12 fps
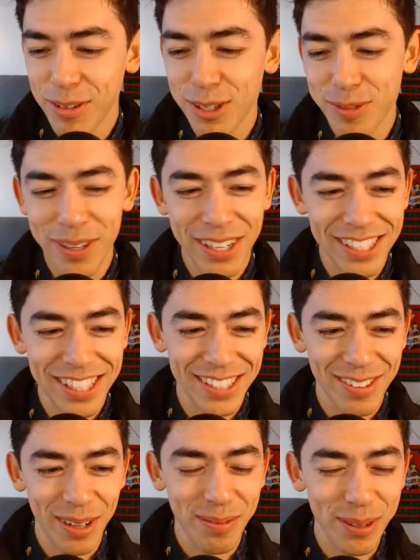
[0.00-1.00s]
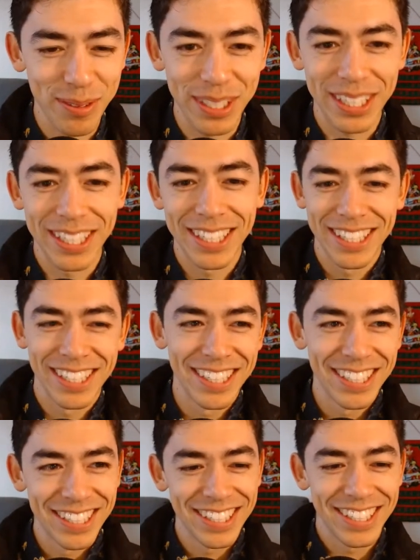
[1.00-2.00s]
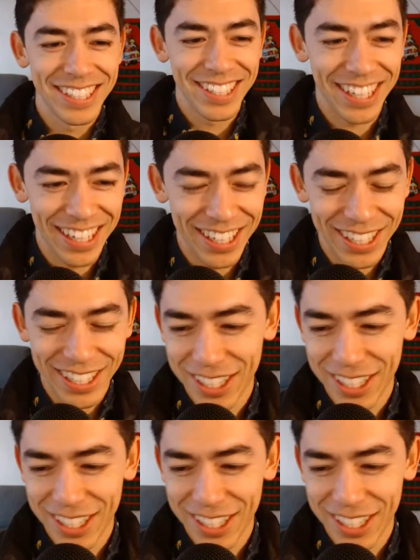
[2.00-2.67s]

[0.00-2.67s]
Rosemary says, great movie. Okay.